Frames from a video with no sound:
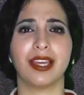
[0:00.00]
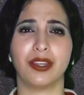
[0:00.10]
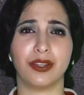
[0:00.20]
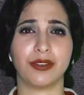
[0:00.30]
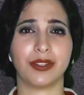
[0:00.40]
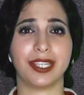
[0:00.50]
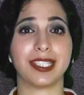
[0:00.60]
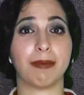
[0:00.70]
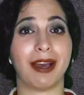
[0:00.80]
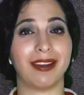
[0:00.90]
Usually
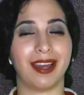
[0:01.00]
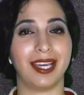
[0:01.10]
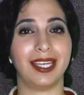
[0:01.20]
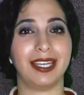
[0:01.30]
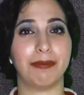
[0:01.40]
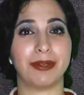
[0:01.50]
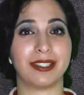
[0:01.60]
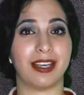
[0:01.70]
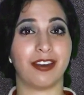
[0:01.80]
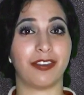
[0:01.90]
is about 90%
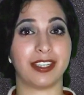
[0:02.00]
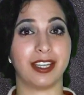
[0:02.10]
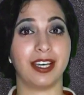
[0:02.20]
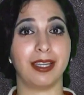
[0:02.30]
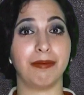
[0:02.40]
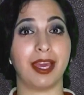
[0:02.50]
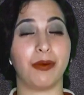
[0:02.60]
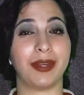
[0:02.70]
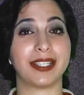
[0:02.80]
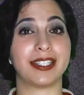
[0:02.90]
of the time,
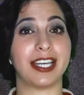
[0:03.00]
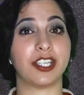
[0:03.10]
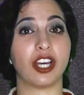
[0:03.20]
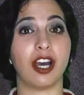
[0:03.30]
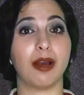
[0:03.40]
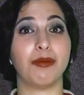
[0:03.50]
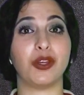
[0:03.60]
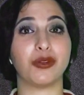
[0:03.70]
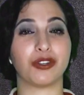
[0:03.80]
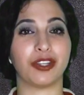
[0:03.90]
and we can say Tom
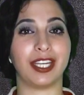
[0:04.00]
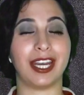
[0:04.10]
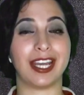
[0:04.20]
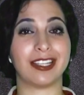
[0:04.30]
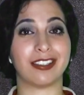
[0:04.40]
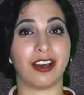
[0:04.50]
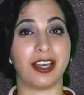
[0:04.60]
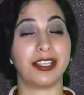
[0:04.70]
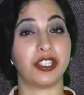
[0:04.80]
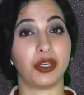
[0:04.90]
usually
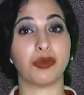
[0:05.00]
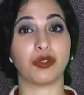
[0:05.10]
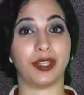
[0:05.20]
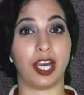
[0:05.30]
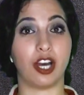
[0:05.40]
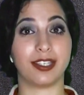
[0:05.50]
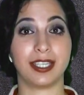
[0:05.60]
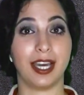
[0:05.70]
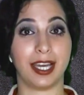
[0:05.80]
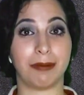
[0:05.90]
is usually on
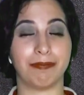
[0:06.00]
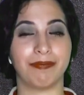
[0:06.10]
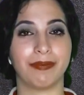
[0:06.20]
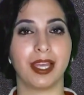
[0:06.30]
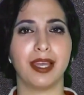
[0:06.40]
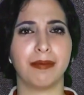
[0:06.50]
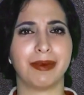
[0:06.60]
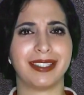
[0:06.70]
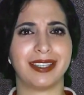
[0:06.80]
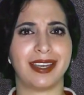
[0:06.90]
time,
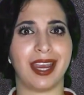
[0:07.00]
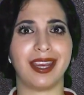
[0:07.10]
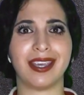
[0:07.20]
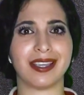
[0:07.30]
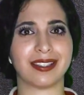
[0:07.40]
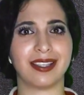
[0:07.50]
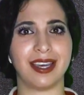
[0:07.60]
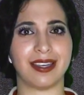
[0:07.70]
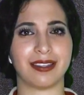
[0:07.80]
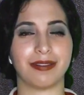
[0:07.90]
but today he's
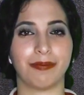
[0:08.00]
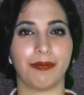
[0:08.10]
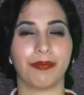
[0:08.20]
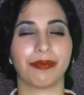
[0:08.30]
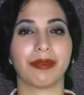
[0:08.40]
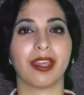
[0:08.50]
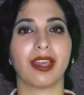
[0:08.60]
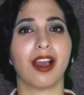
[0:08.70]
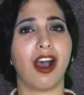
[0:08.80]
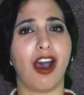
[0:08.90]
late.
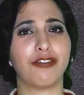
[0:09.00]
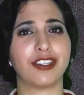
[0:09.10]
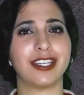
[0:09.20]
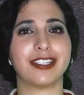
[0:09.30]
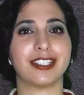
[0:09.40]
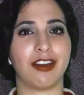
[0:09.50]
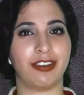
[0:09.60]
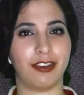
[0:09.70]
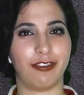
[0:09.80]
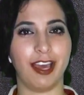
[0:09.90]
Often is
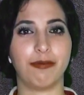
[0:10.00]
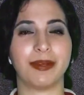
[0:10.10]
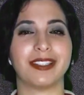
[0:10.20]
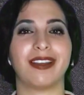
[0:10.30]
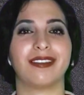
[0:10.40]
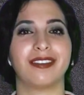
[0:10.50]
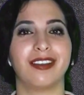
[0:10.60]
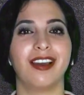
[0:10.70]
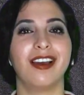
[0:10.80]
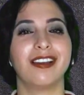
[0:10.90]
75%.
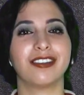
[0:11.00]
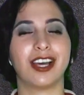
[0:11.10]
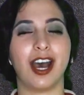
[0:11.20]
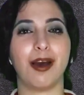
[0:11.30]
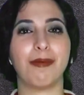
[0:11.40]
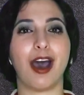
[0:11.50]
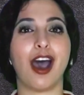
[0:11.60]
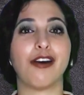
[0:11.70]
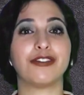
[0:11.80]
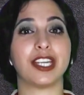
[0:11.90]
Tom
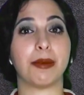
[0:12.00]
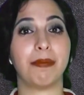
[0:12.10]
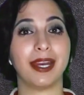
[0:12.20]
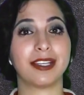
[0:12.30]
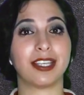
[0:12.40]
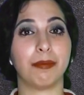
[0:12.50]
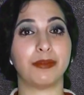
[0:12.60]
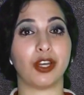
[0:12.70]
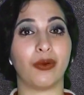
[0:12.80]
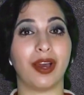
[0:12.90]
often picks
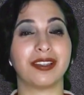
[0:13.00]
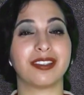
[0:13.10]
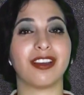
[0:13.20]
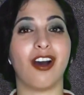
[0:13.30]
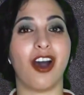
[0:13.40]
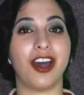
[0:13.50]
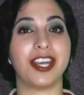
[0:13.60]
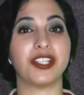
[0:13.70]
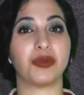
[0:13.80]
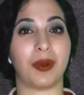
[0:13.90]
up donuts on
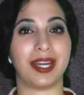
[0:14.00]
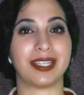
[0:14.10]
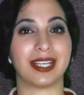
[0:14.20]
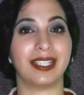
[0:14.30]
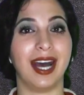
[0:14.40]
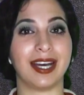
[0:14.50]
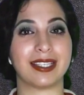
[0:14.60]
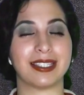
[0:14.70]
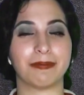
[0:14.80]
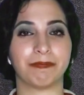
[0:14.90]
his way to
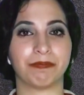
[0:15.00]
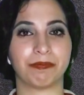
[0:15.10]
class.